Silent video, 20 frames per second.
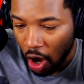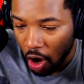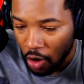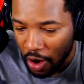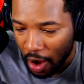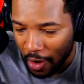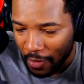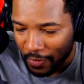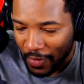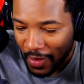
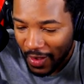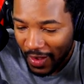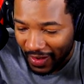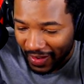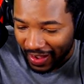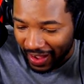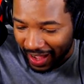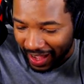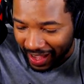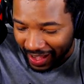Oh
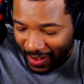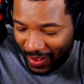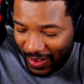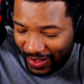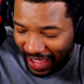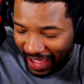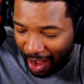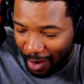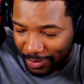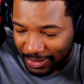
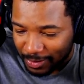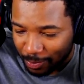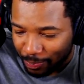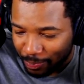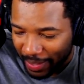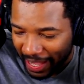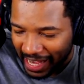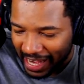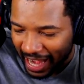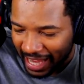no! I was
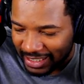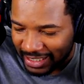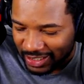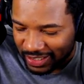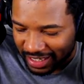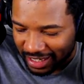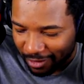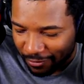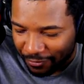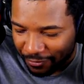bait. I
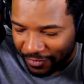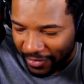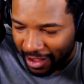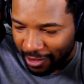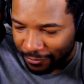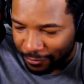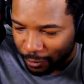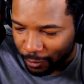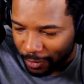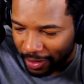shouldn't have
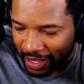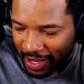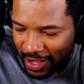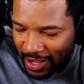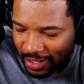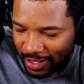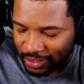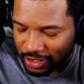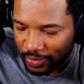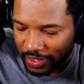fell for it.
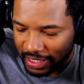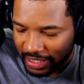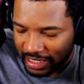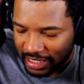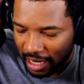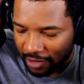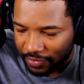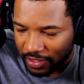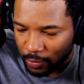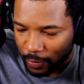So he
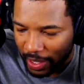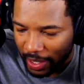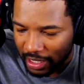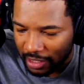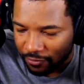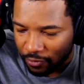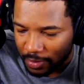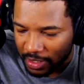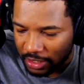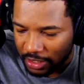definitely
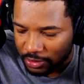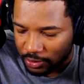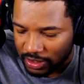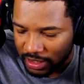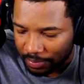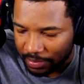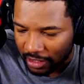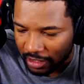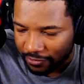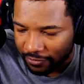waited for me to do
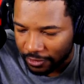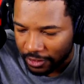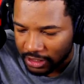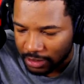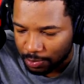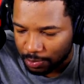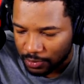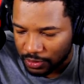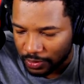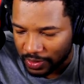something
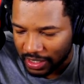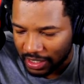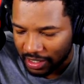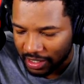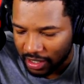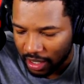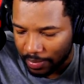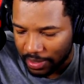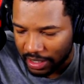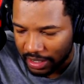first, so he
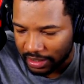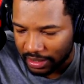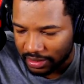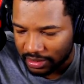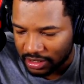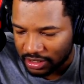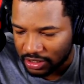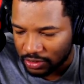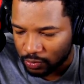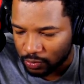can come in and
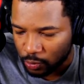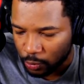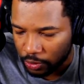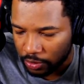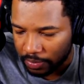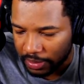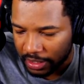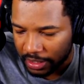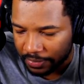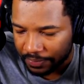just
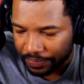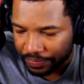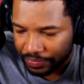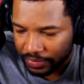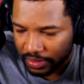ruin me.